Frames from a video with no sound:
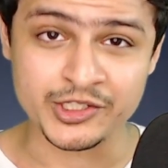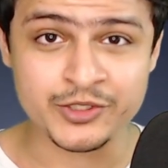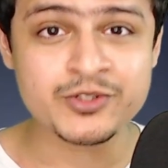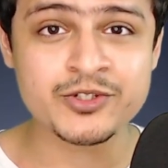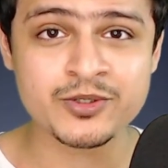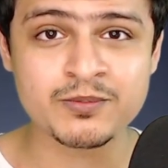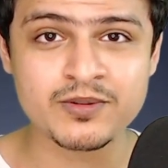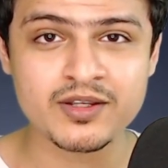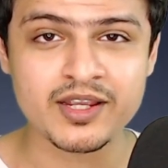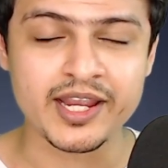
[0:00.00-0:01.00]
on
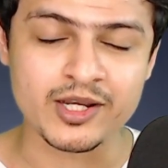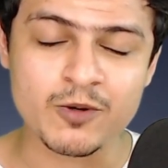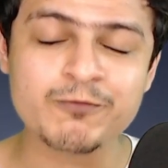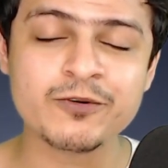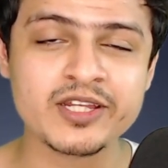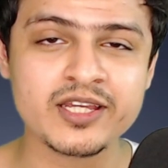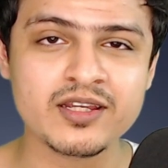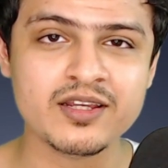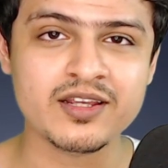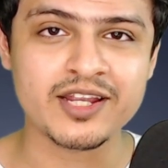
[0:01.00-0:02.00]
YouTube and
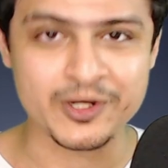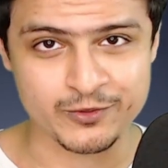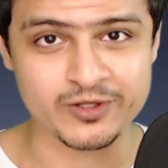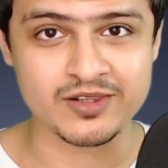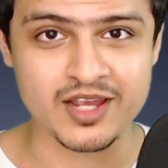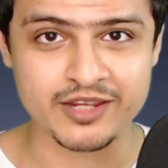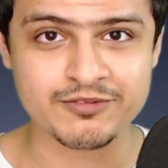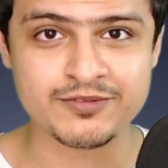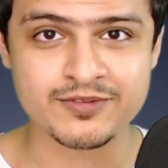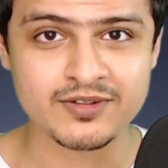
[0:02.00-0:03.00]
hopefully in real
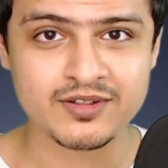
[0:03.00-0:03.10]
life.